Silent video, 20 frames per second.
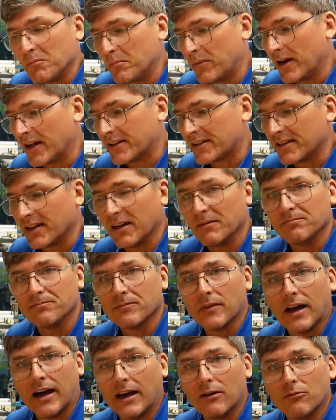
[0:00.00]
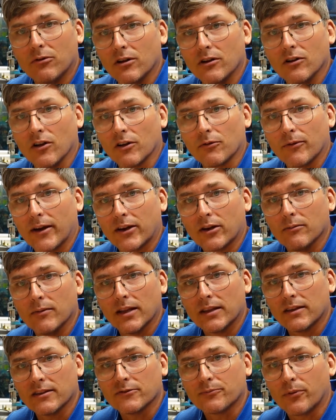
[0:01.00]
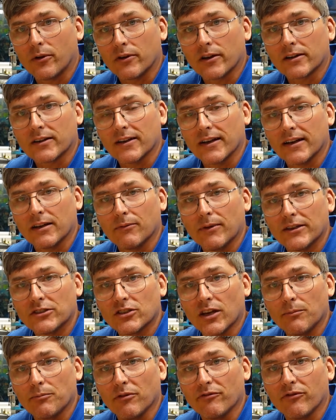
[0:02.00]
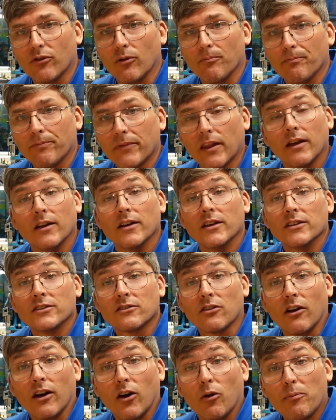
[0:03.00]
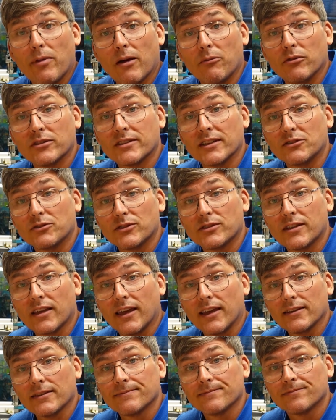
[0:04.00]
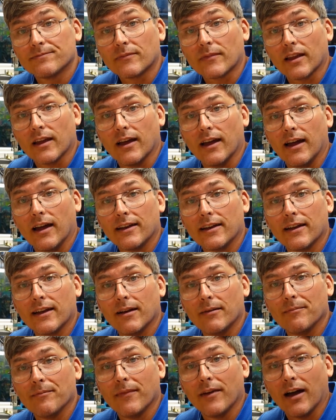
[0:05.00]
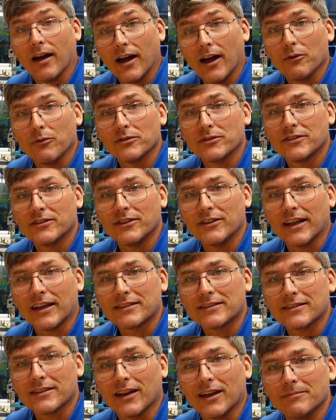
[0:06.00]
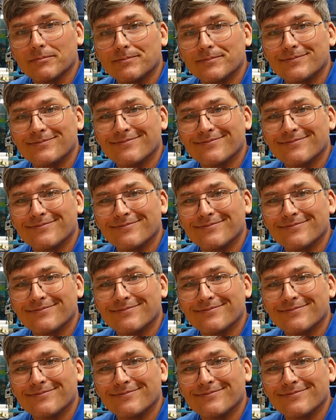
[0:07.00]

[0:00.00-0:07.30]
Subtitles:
But I would not recommend this product in any way, shape, or form. So I hope that was interesting. And I will see you next time.